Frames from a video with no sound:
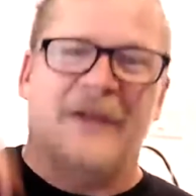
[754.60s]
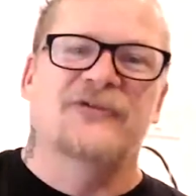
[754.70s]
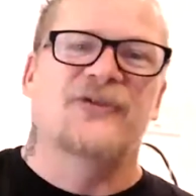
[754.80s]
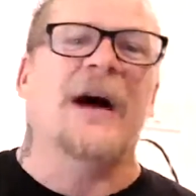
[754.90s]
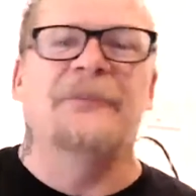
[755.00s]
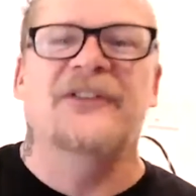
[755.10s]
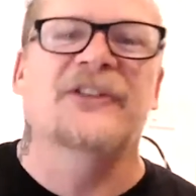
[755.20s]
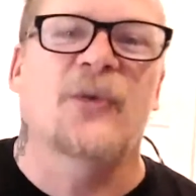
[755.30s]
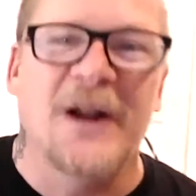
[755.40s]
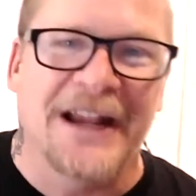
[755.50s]
Drops
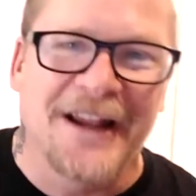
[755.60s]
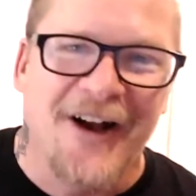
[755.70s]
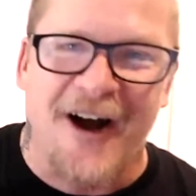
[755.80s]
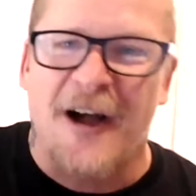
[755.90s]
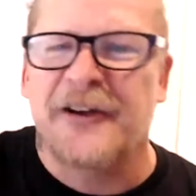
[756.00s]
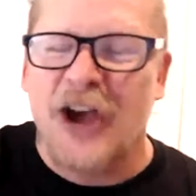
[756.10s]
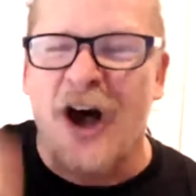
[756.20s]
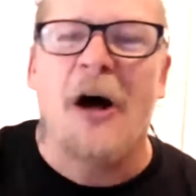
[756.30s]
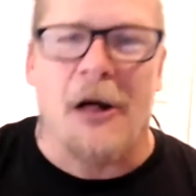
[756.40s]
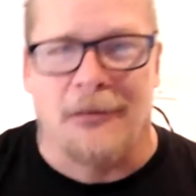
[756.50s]
the twenty. On
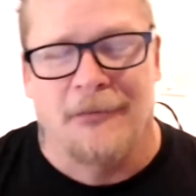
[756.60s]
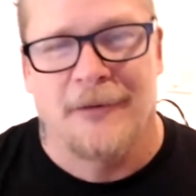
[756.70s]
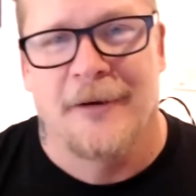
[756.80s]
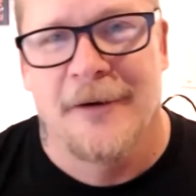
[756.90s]
call.